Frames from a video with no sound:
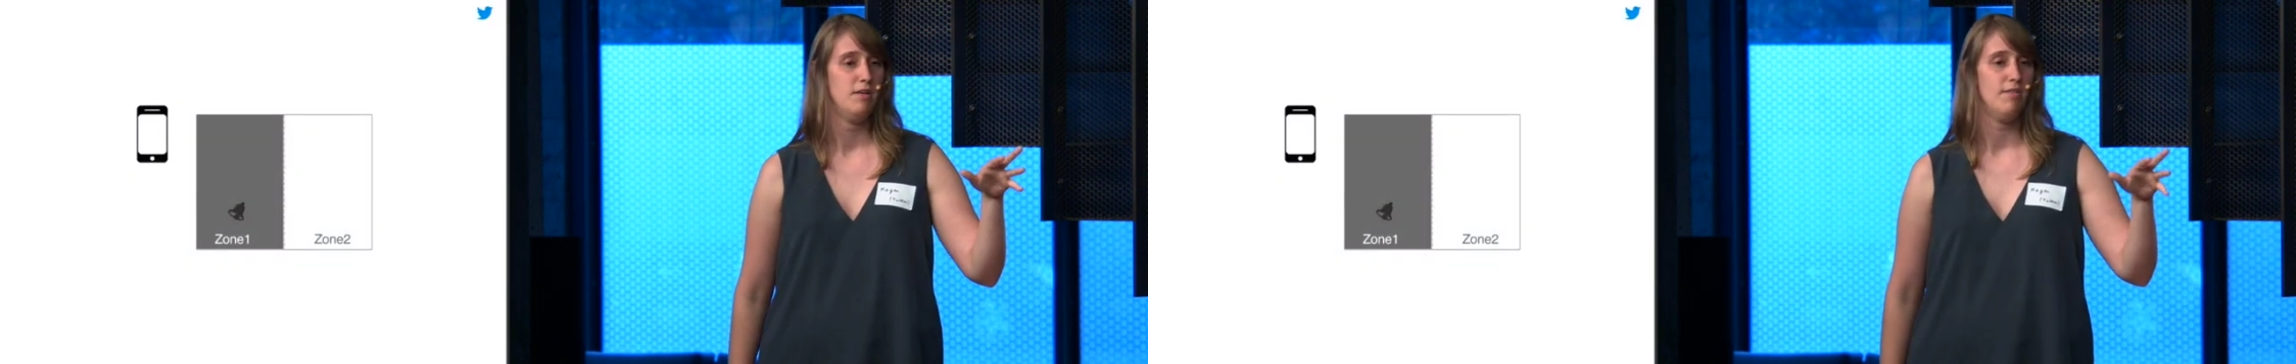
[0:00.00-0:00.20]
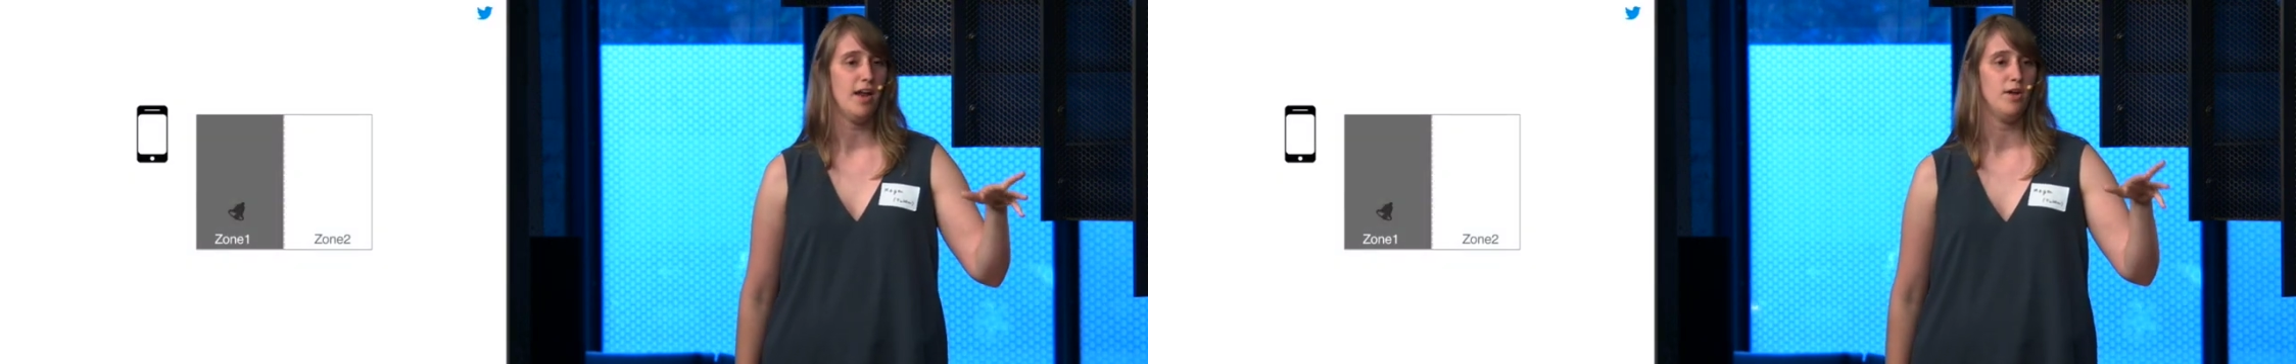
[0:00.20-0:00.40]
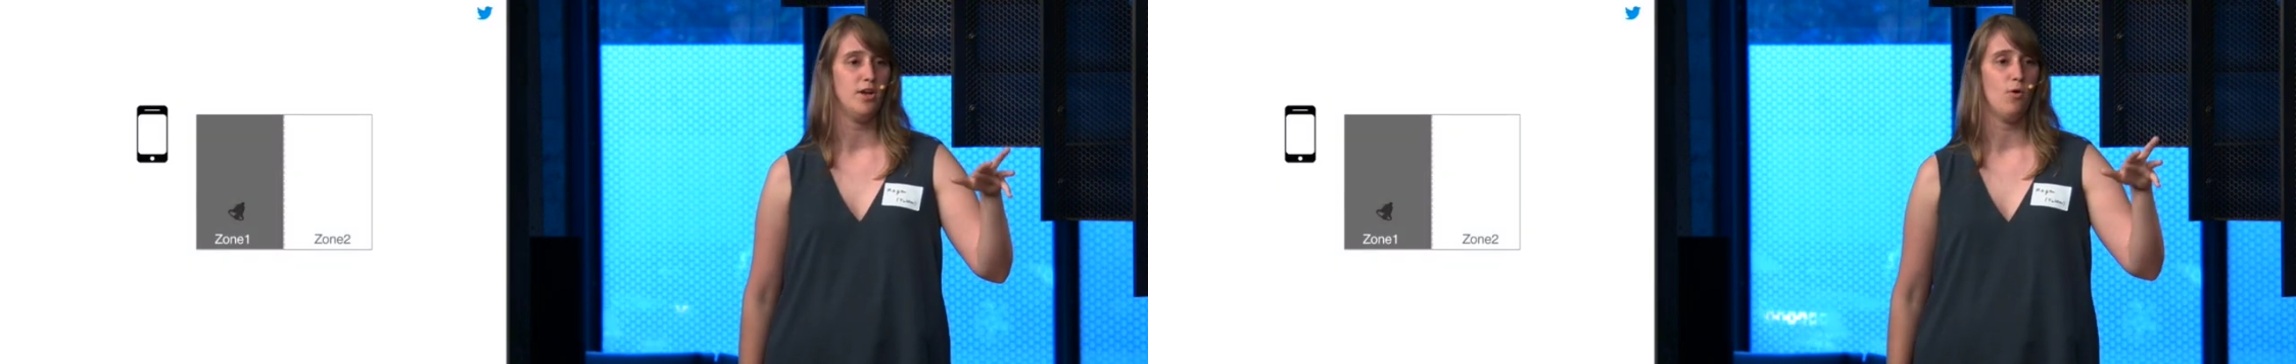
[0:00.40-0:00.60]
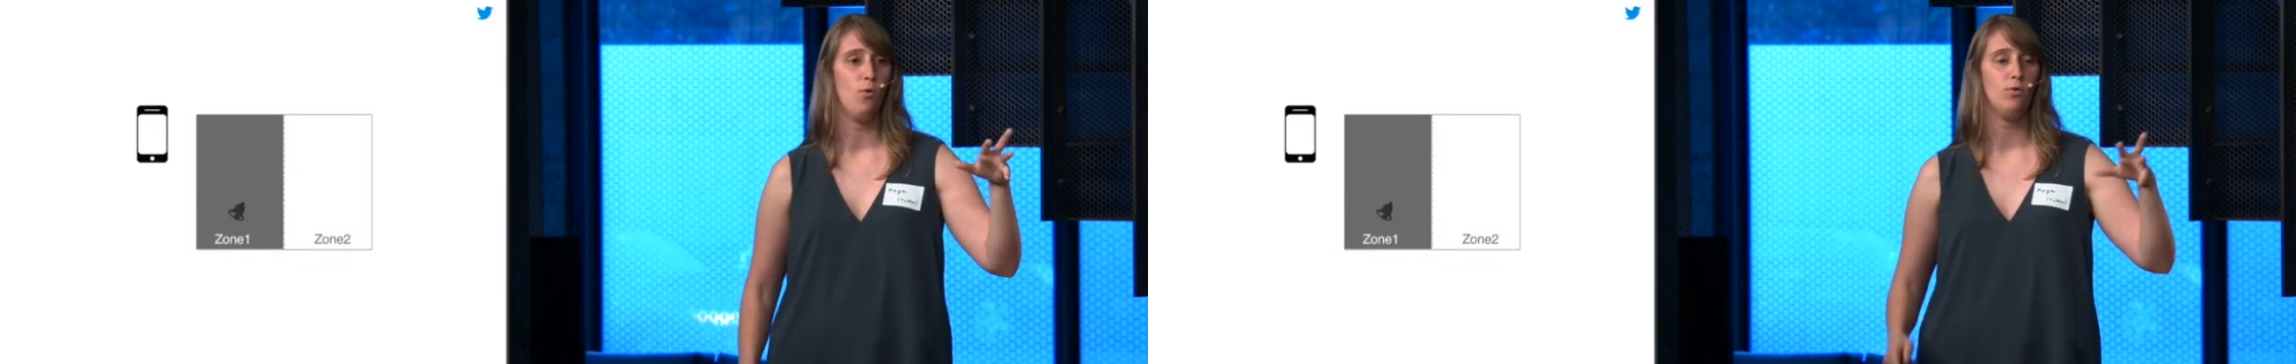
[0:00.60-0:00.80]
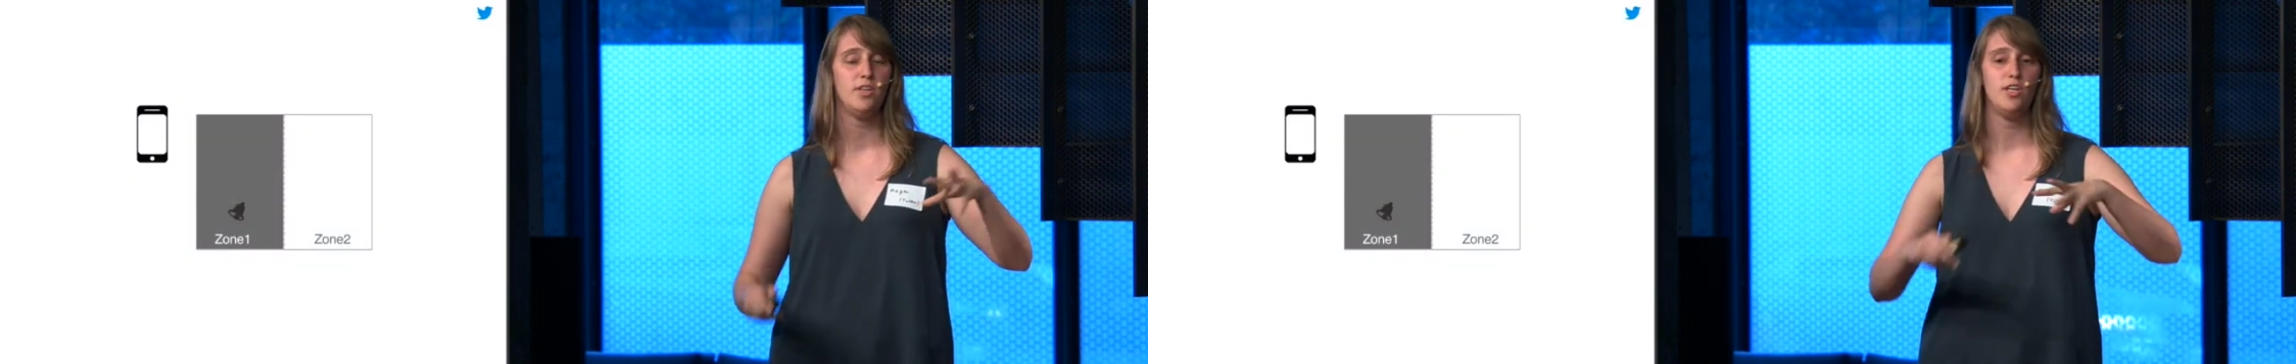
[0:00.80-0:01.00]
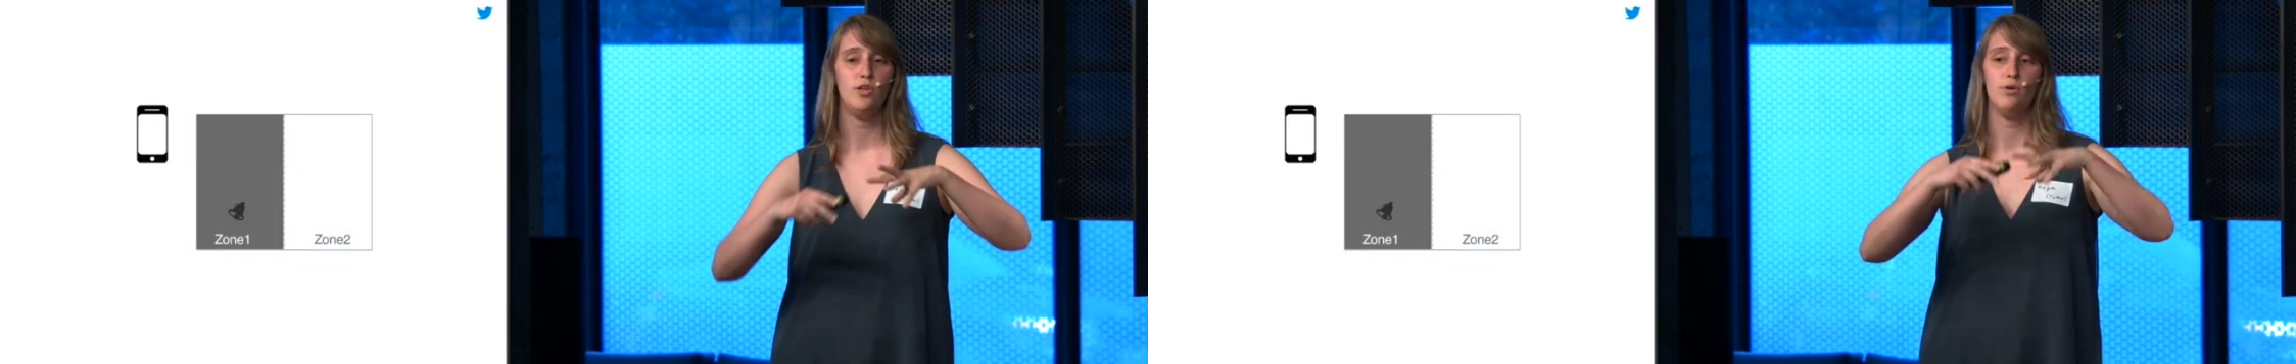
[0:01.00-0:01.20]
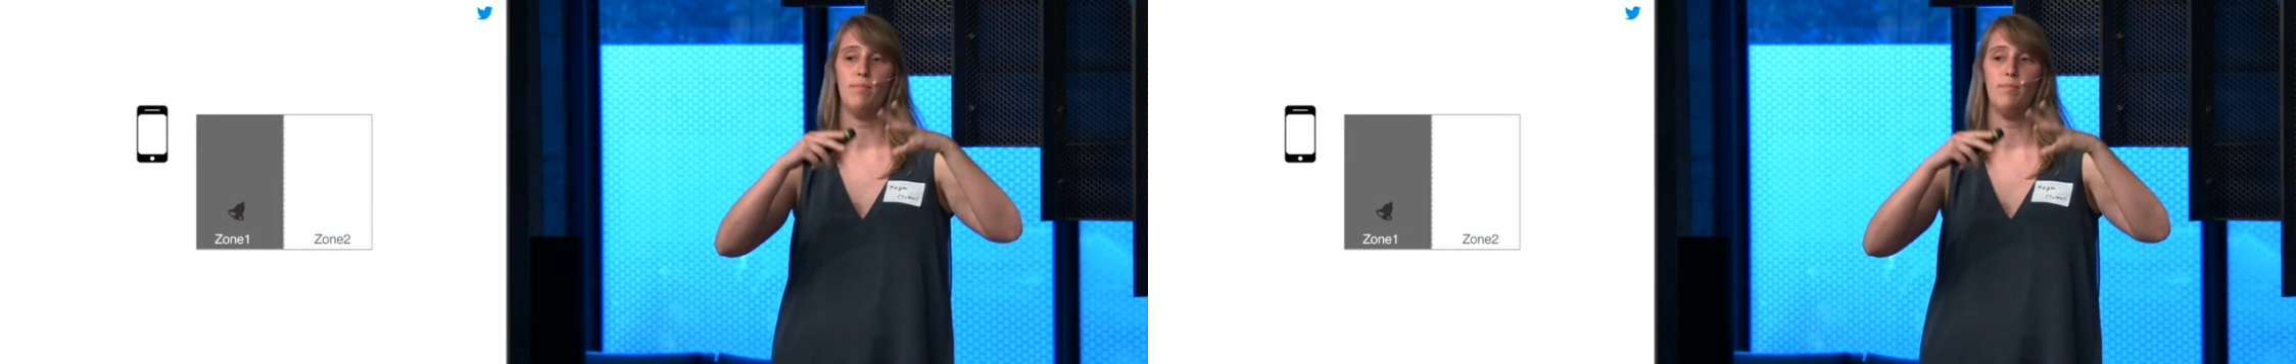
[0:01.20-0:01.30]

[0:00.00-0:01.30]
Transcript: that it only knew